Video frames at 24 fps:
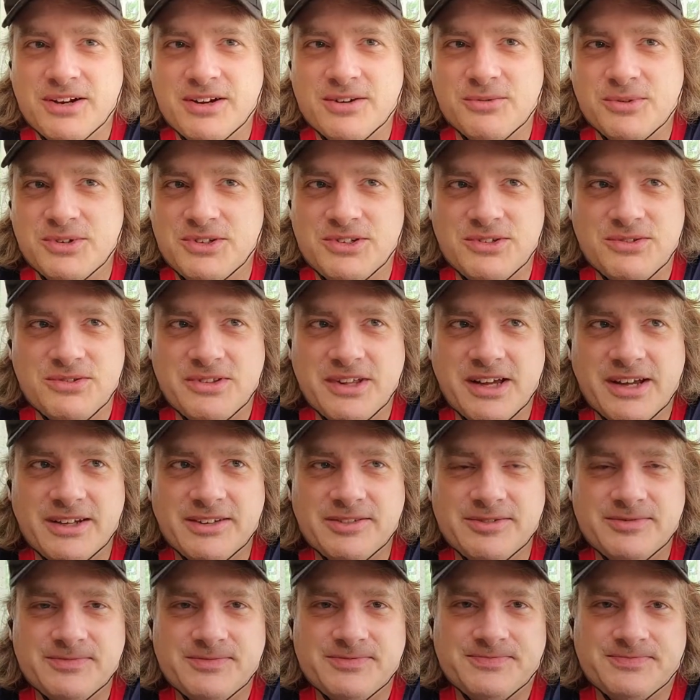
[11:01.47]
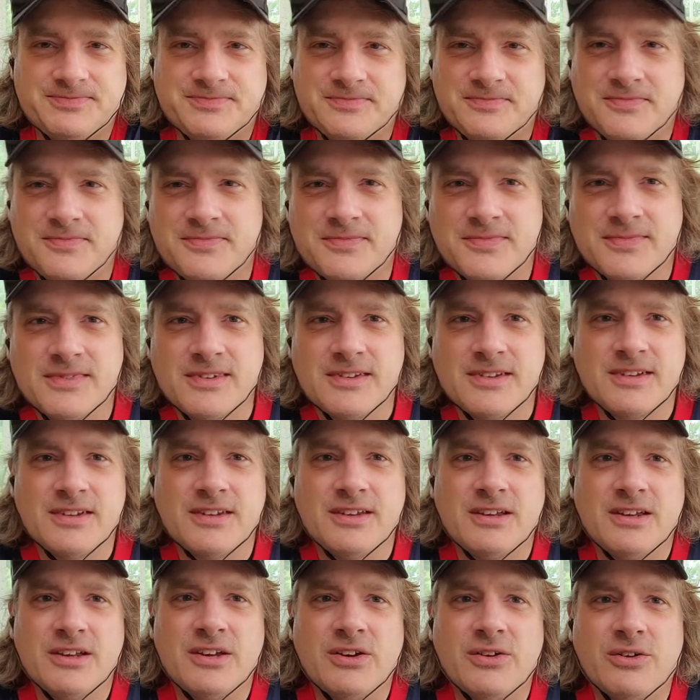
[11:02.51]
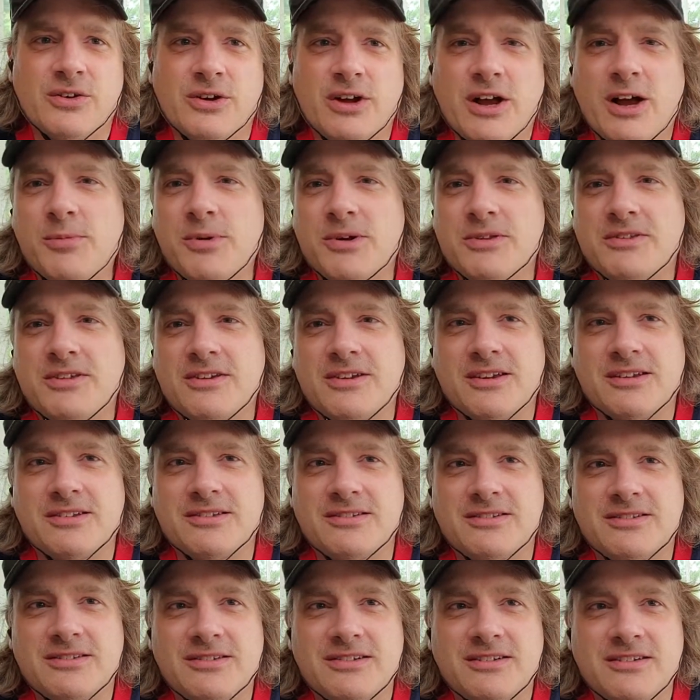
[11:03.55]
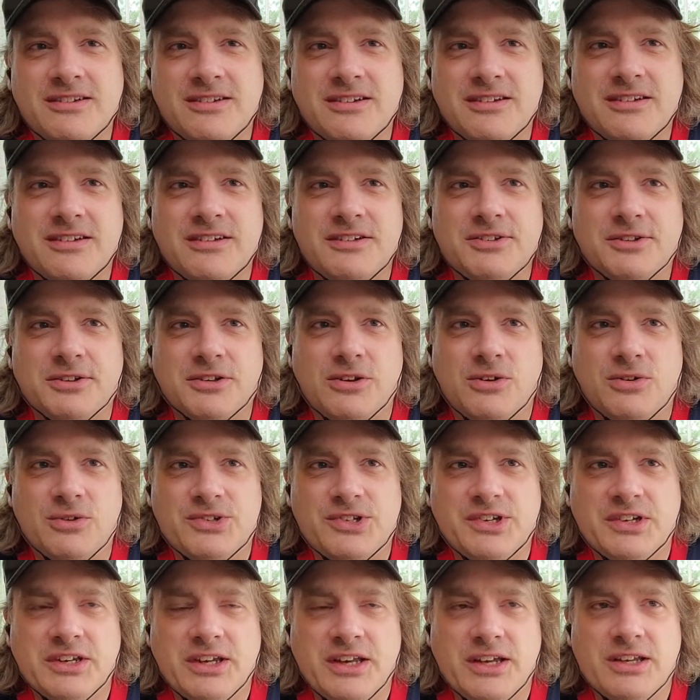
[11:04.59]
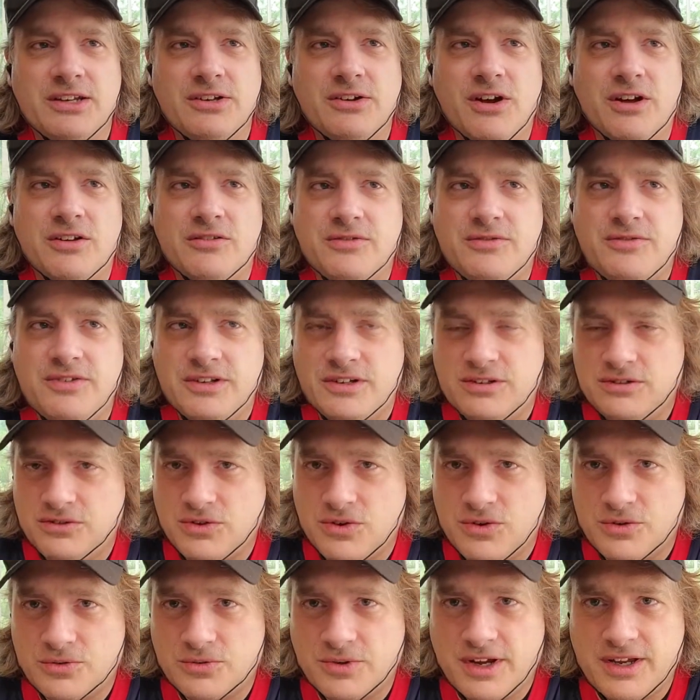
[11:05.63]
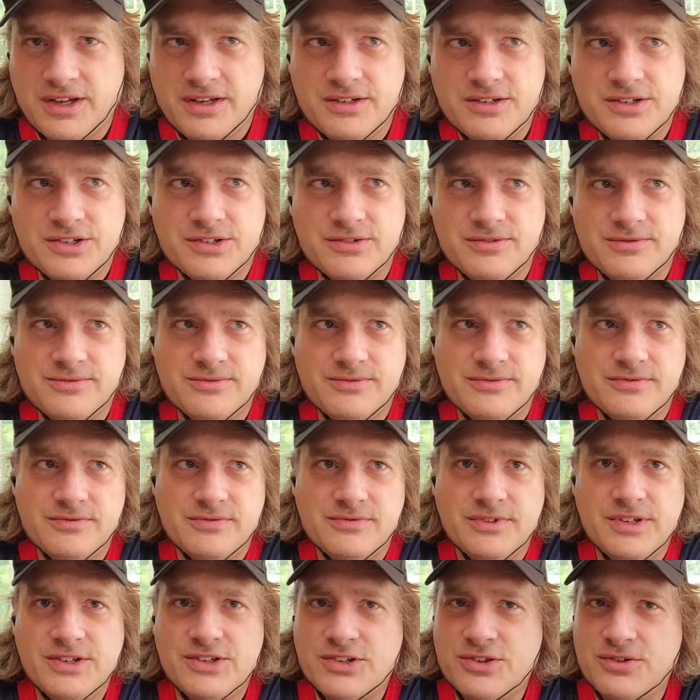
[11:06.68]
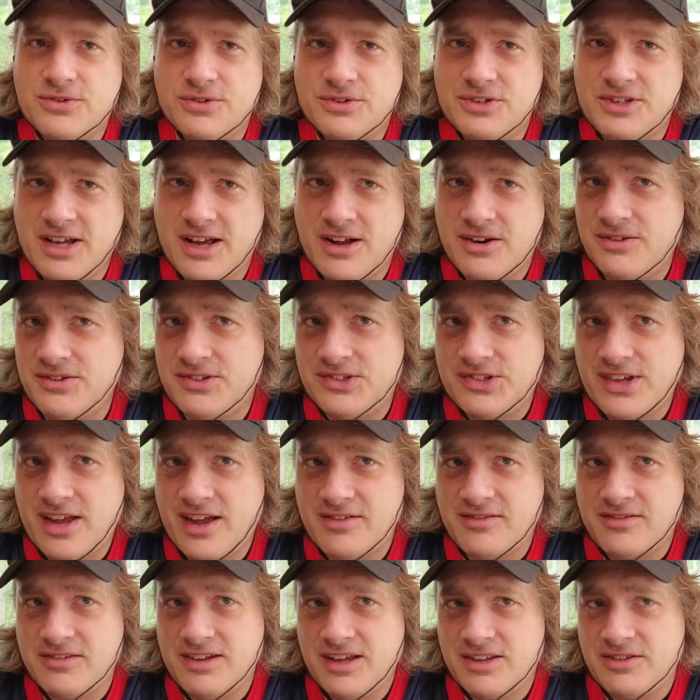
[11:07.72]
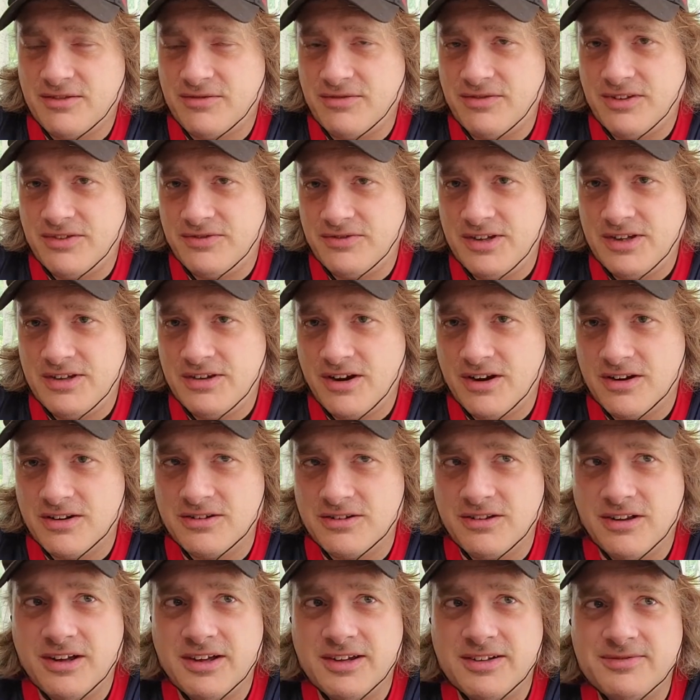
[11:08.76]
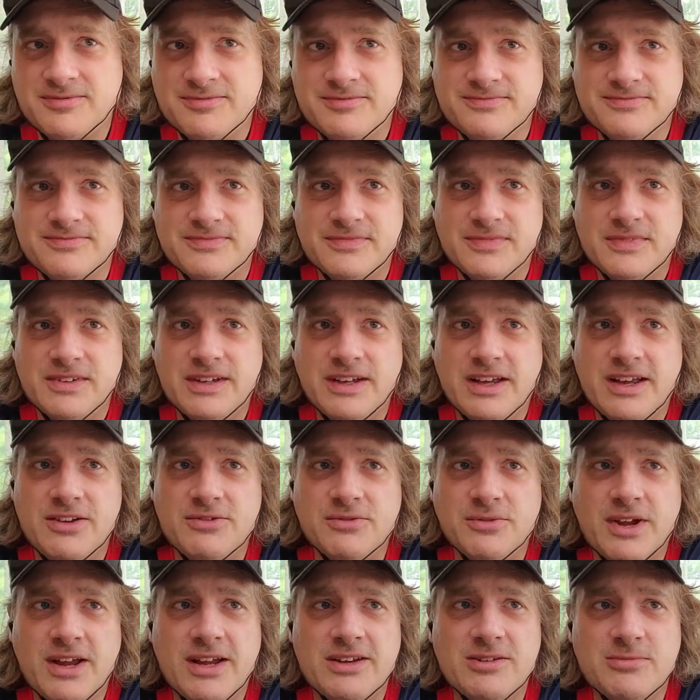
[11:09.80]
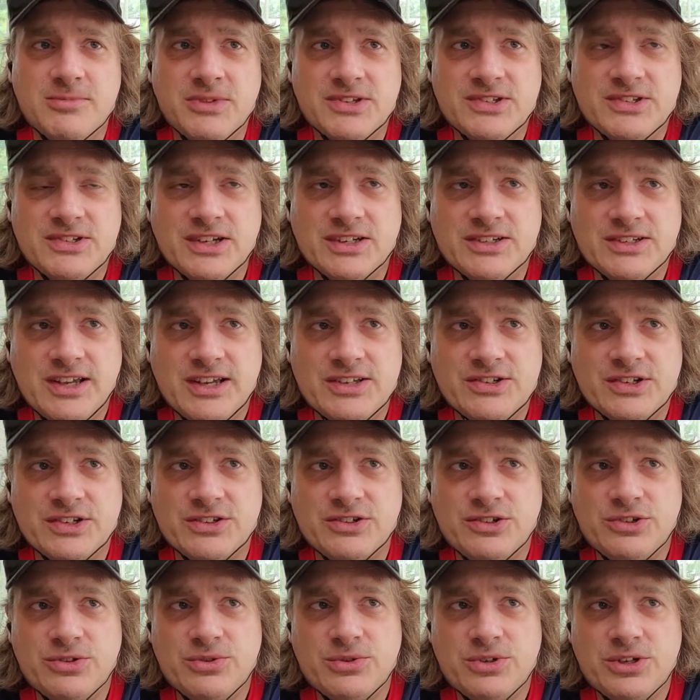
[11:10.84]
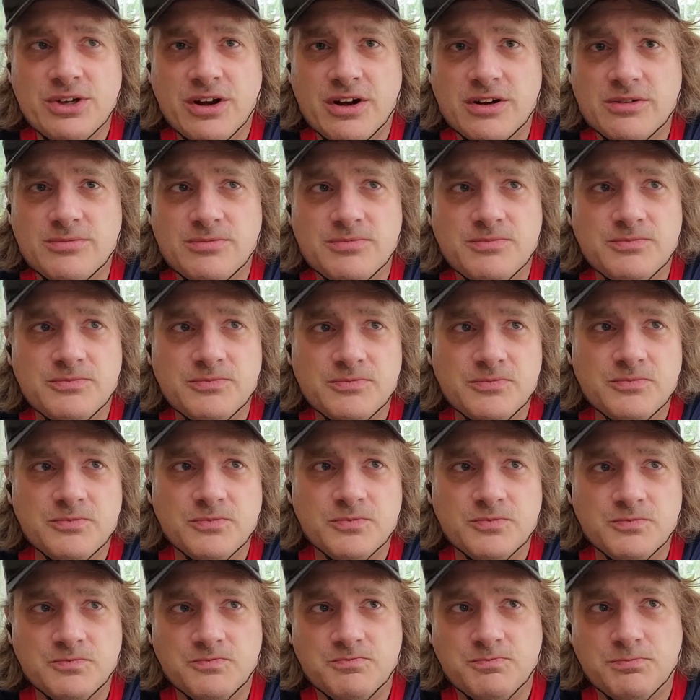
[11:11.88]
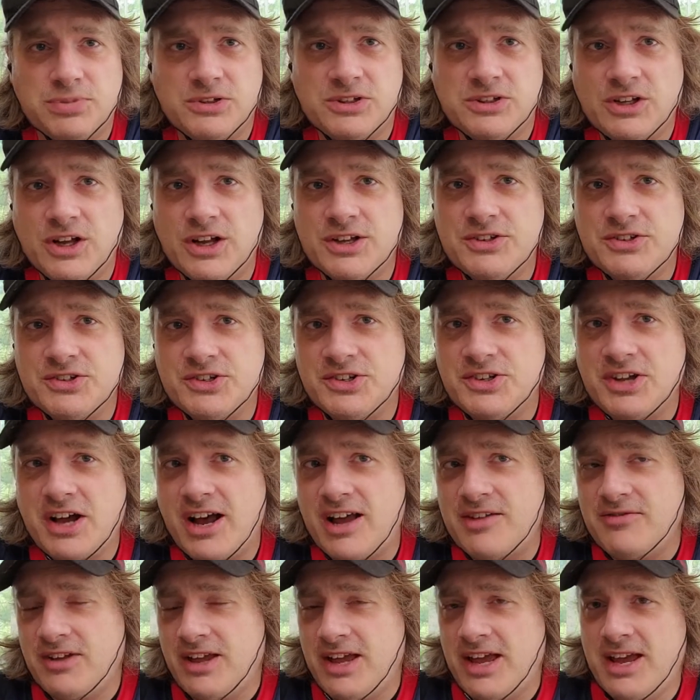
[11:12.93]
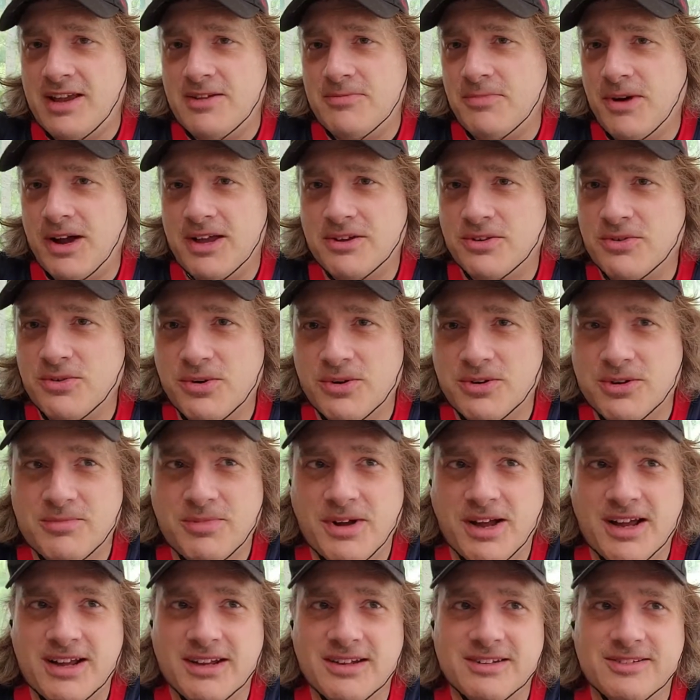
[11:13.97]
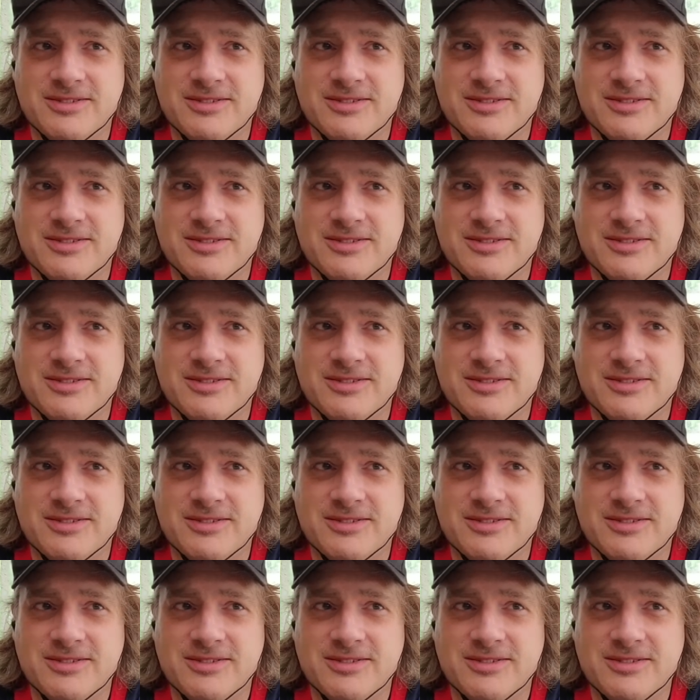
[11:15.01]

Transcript: would do that. Or how about this? You're closing in on field goal range. It's 3rd down and 7 at the 50-yard line. And randomness dictates a 2-yard plunge dive ahead by the quarterback.